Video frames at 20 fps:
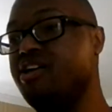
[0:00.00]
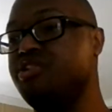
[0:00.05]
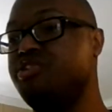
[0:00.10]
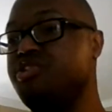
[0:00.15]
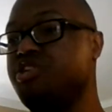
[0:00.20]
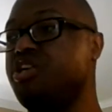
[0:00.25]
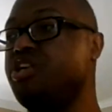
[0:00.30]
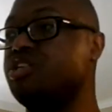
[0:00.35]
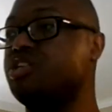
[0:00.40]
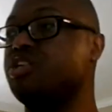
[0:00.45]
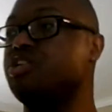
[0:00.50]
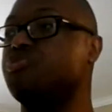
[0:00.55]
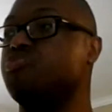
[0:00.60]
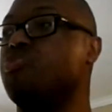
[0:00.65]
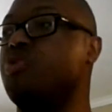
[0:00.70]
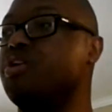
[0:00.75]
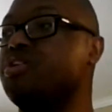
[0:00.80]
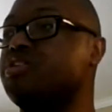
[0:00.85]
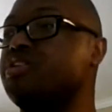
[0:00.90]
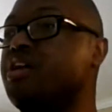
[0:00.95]
Jesus
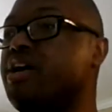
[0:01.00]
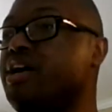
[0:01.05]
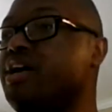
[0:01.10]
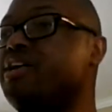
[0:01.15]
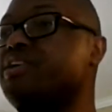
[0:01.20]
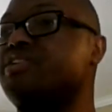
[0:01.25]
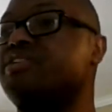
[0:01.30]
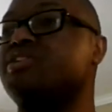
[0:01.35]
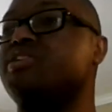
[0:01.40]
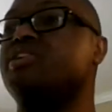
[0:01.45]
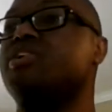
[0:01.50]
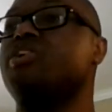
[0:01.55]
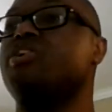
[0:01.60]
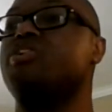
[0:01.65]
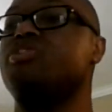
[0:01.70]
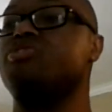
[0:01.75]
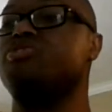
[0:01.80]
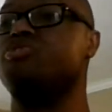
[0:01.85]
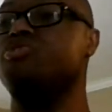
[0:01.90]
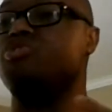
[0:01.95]
wants us
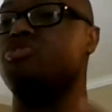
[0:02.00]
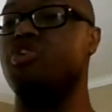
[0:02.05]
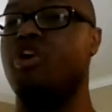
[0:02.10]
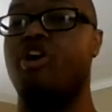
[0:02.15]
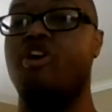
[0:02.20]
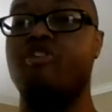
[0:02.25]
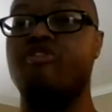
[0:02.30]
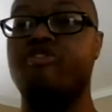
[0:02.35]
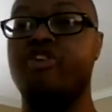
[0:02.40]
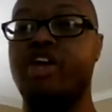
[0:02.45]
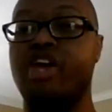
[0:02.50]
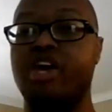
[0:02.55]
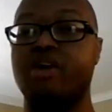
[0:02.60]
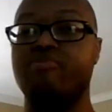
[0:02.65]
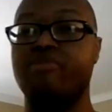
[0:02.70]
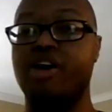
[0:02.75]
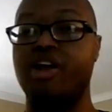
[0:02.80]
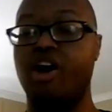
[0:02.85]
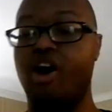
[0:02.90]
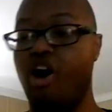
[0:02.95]
to serve him
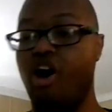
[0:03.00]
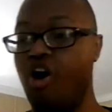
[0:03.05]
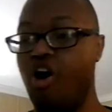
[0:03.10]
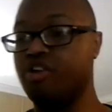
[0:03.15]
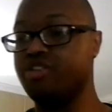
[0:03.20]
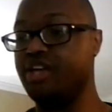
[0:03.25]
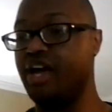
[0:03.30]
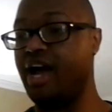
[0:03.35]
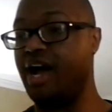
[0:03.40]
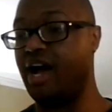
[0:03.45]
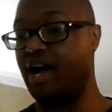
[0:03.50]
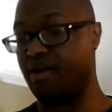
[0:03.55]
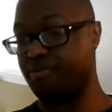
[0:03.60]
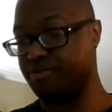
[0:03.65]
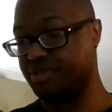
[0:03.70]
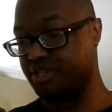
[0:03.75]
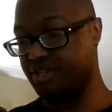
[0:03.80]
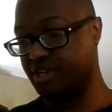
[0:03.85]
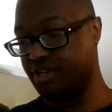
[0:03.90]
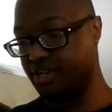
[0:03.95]
at all
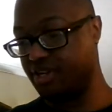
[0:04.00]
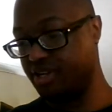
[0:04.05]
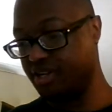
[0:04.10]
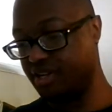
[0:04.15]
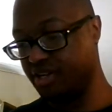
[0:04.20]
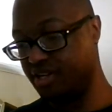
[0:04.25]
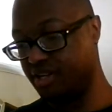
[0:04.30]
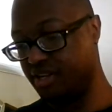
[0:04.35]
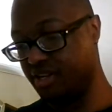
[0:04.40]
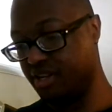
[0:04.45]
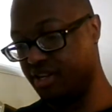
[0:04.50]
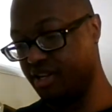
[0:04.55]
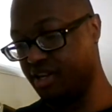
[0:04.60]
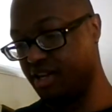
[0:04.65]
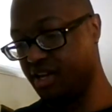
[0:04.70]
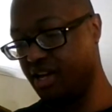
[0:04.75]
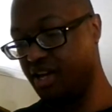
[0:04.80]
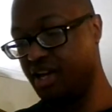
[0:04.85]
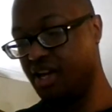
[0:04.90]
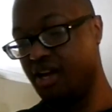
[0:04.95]
times.
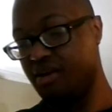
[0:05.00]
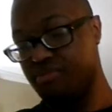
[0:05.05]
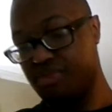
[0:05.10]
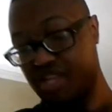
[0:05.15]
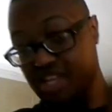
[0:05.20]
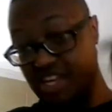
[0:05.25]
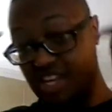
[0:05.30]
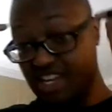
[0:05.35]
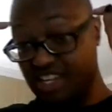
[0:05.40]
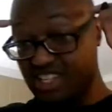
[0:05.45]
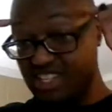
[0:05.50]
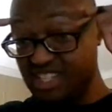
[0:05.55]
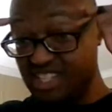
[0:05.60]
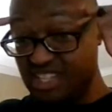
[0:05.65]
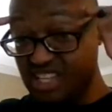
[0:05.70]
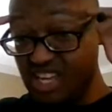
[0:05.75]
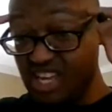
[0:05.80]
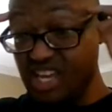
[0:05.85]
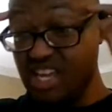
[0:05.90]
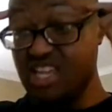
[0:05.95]
Because
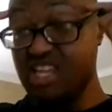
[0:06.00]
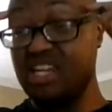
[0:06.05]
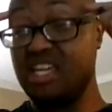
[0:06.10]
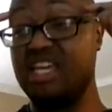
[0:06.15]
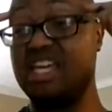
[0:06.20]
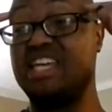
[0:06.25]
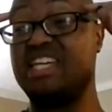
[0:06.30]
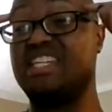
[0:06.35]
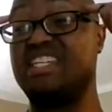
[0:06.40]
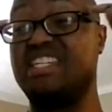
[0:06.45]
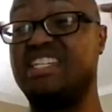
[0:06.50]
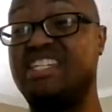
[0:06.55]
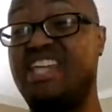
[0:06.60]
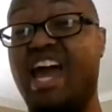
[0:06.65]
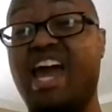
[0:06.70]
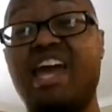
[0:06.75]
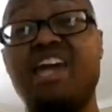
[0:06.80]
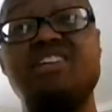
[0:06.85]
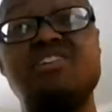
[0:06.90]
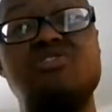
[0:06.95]
sin is
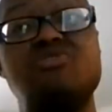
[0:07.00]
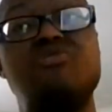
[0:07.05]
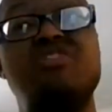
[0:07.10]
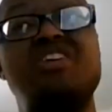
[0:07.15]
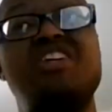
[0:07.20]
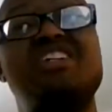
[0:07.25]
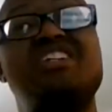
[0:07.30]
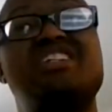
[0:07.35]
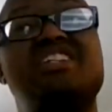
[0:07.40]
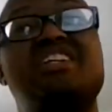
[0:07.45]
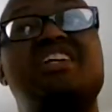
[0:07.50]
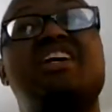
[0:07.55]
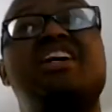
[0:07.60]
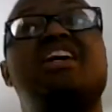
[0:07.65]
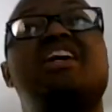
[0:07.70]
dangerous,